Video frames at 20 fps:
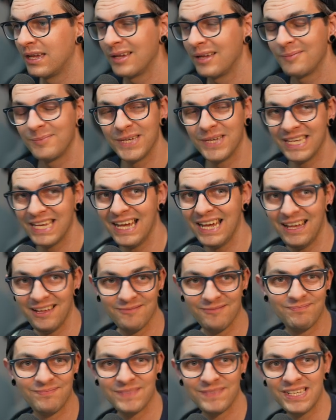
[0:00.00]
But yeah,
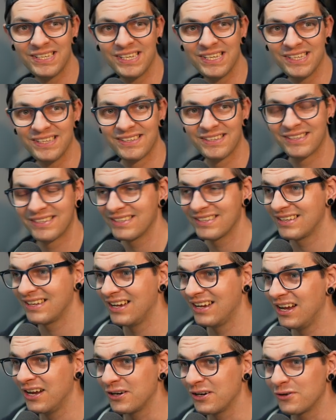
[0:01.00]
this is
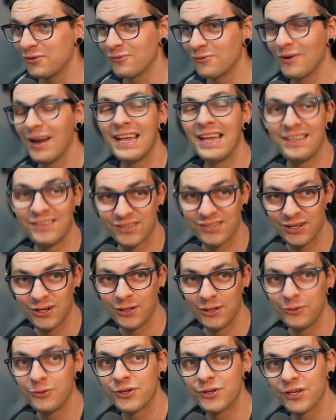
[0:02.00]
a great
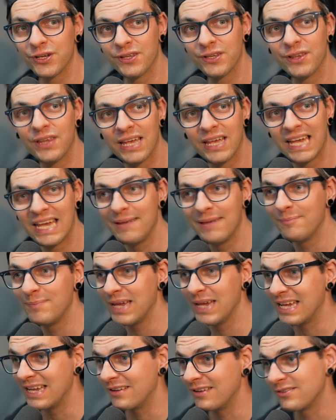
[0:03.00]
solution in
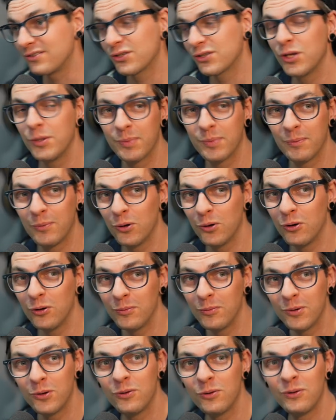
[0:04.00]
being super
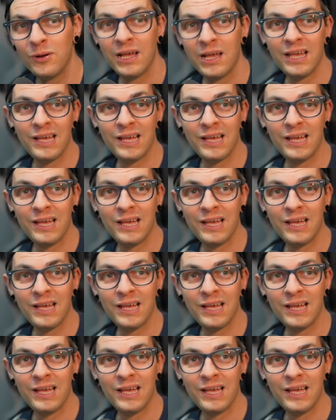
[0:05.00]
portable